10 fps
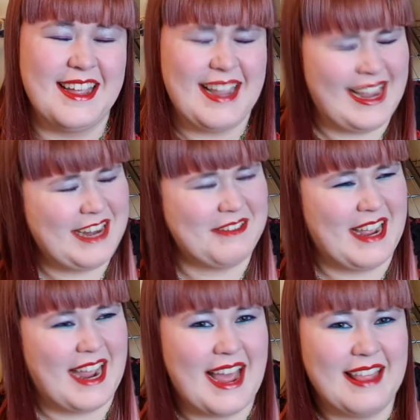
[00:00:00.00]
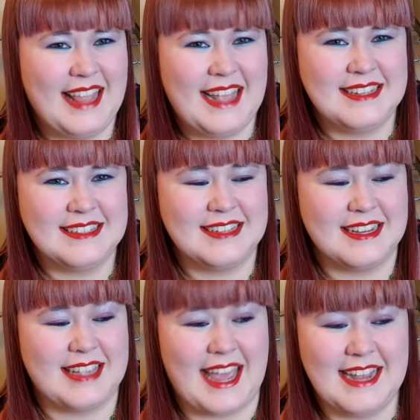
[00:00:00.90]
Anyway, let's
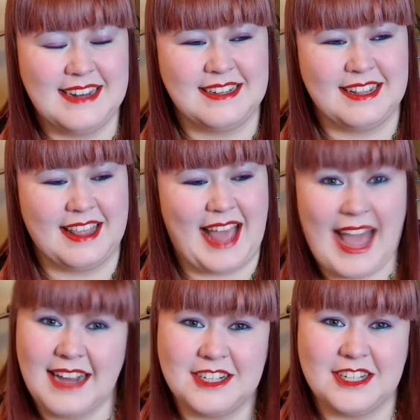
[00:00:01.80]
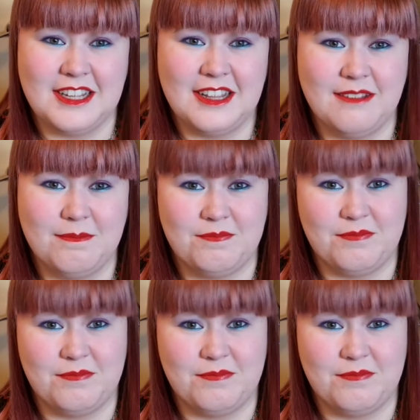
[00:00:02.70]
get into the actual